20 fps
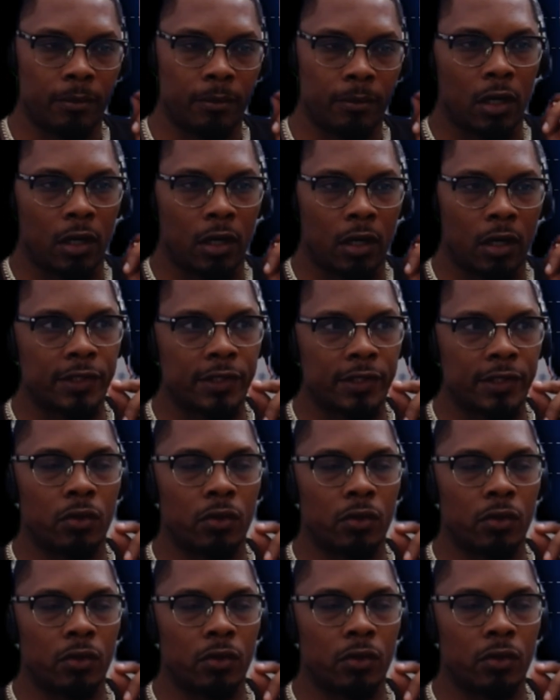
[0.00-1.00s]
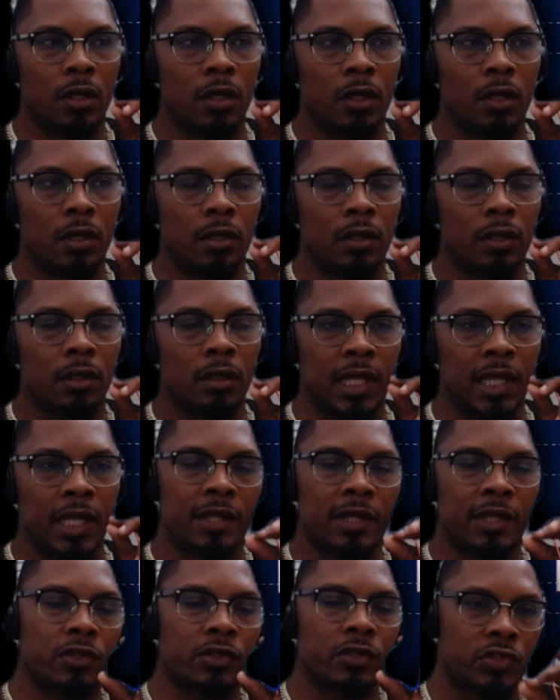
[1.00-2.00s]
All right, so
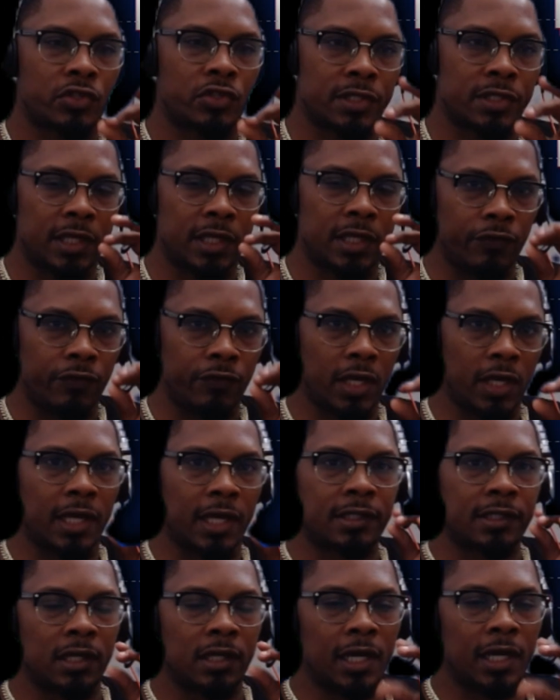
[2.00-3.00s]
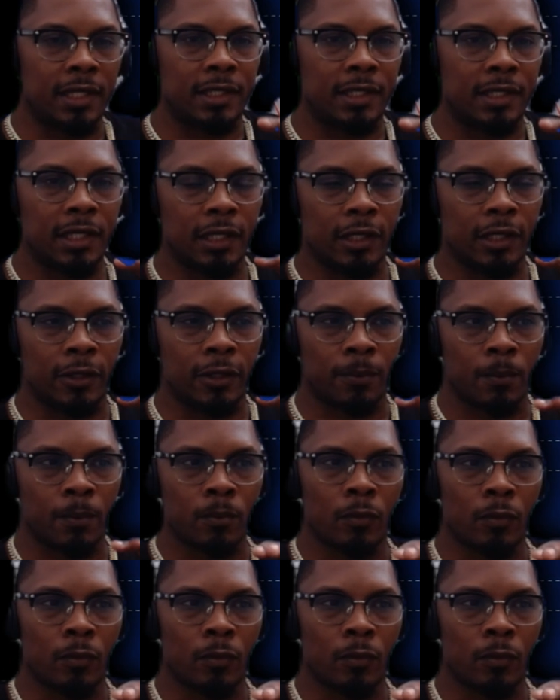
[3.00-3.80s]
that should just give you guys an idea